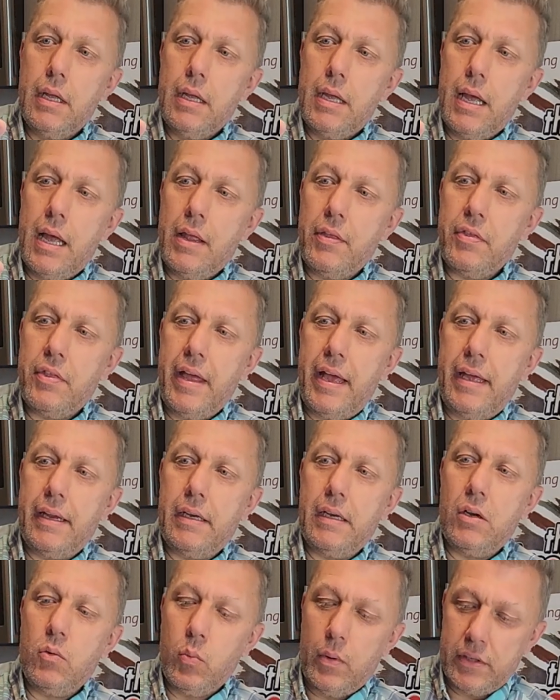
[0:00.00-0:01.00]
and
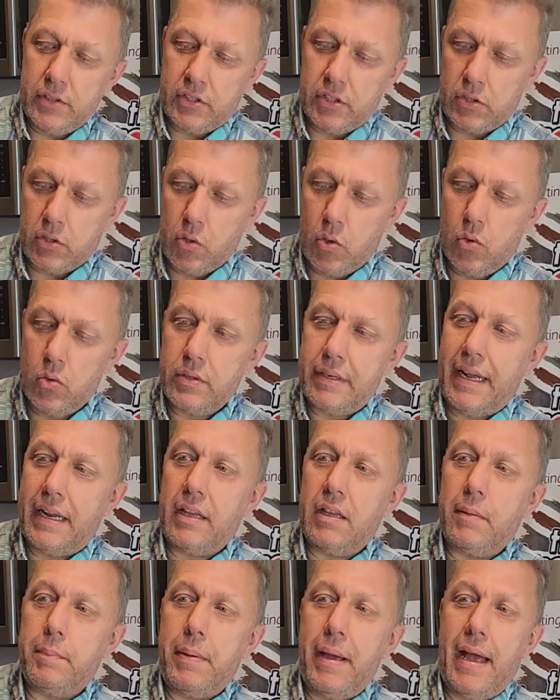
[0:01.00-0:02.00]
then once it's cooled down in
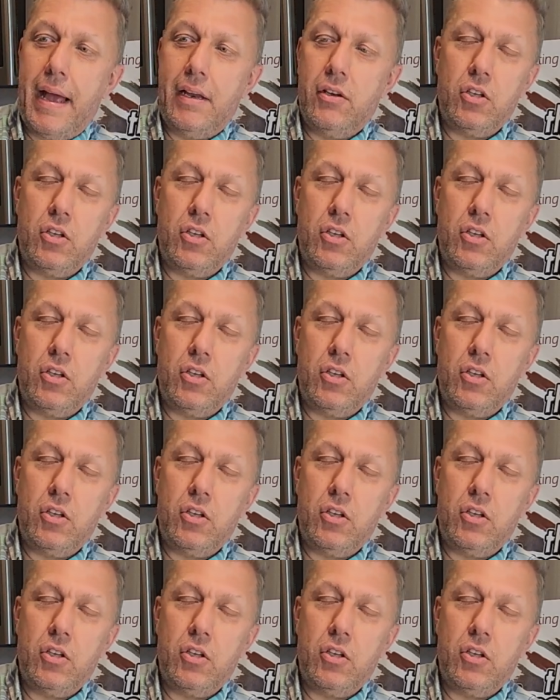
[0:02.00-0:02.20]
the pan,